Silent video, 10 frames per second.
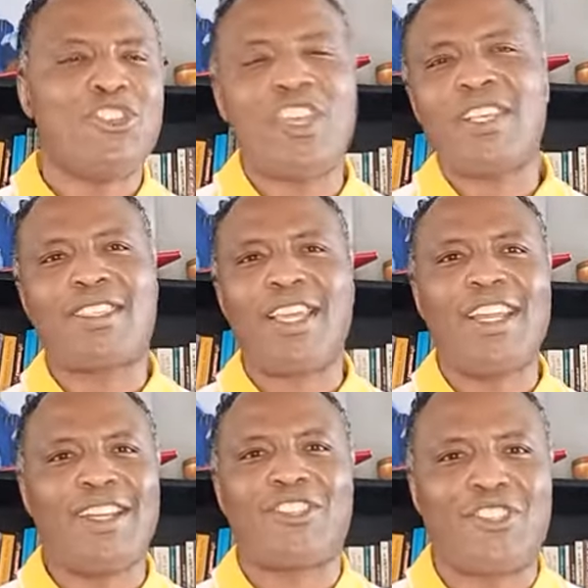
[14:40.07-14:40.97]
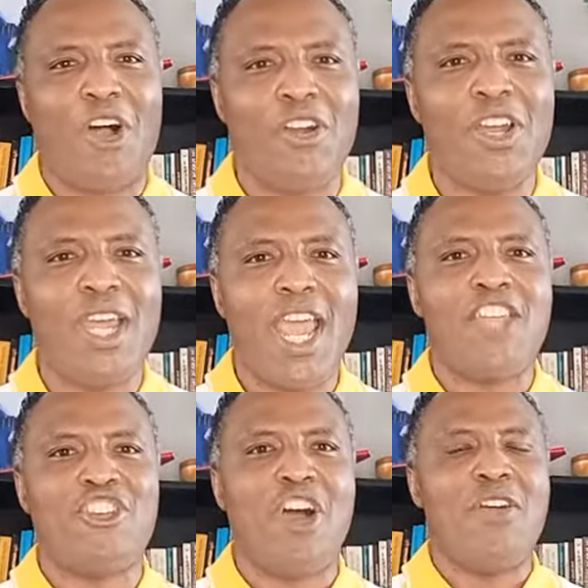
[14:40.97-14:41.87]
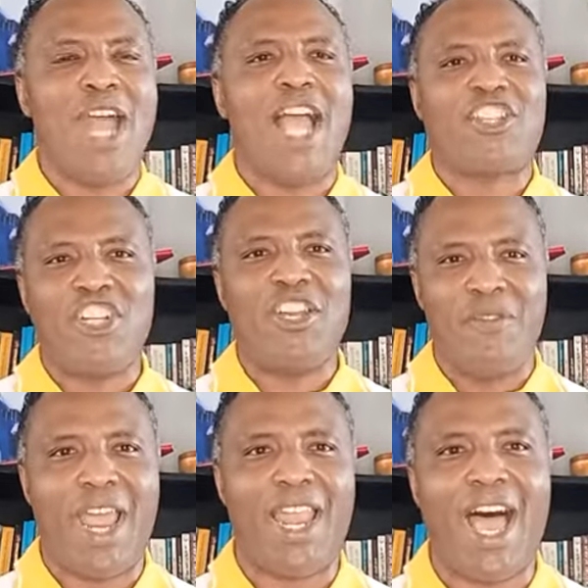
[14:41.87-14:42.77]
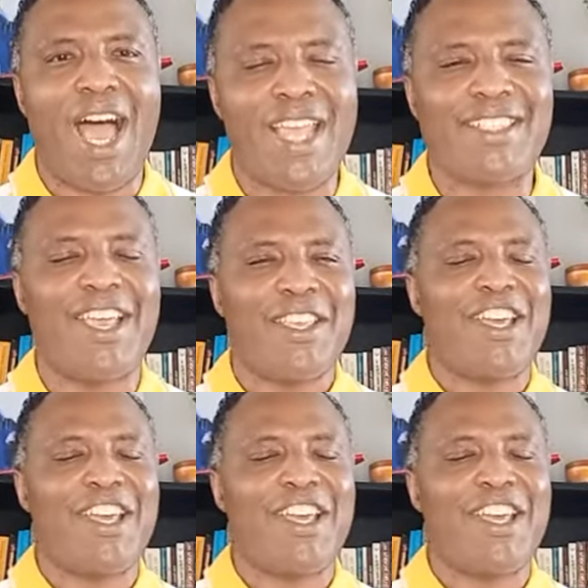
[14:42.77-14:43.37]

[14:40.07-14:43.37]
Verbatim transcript: So you're singing this song and you don't actually realize